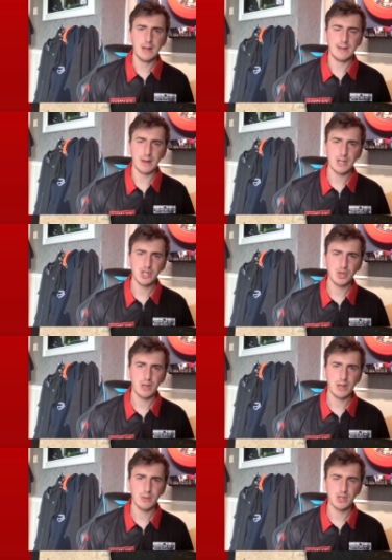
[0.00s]
Now the issue
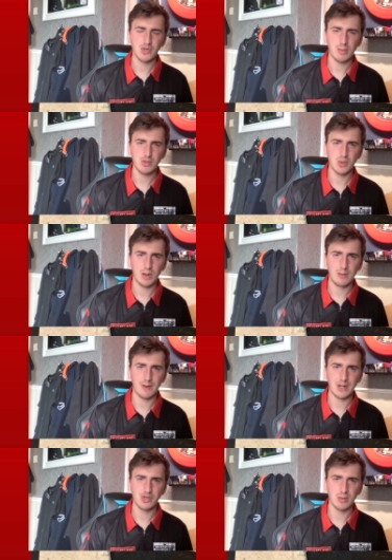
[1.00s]
here is treble 12
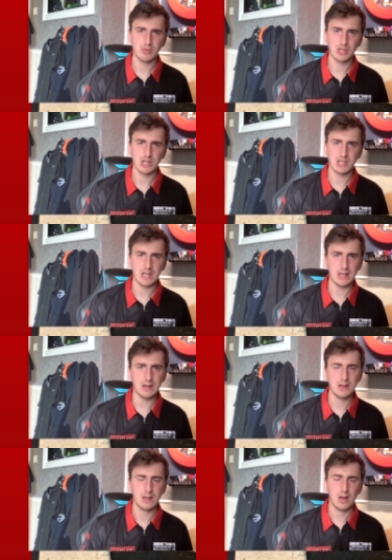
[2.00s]
and treble
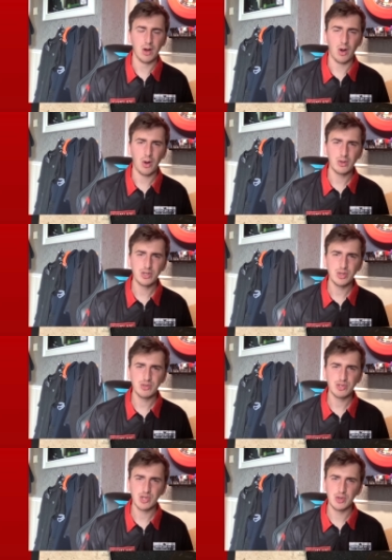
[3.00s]
16 aren't
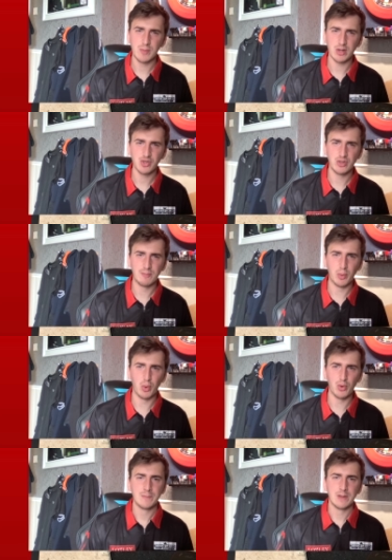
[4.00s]
used too much on the
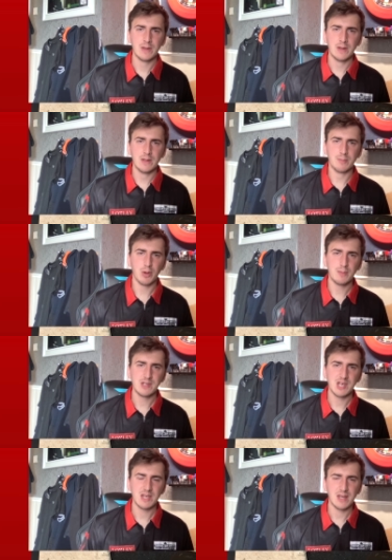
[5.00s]
board. The problem
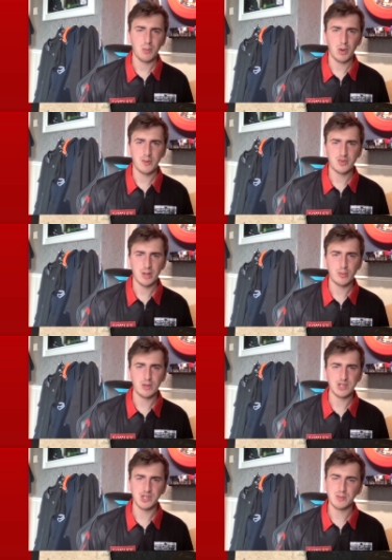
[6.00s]
is hitting that one-off treble
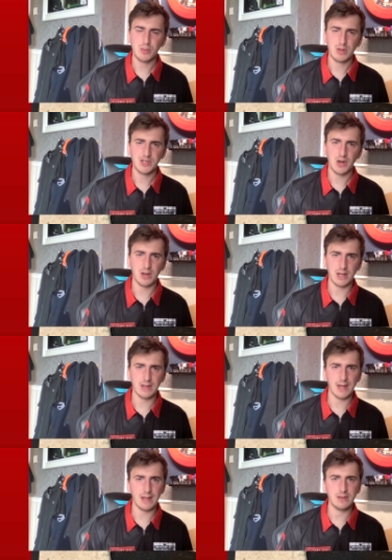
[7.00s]
is a smaller
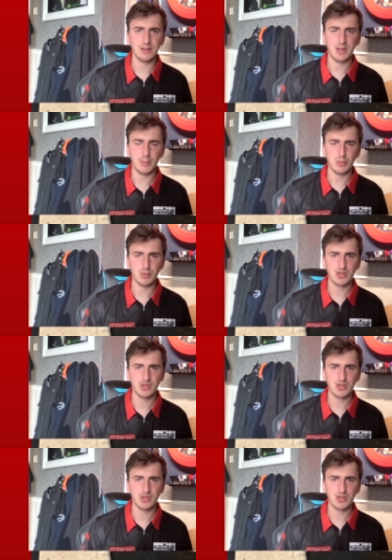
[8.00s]
target than the double.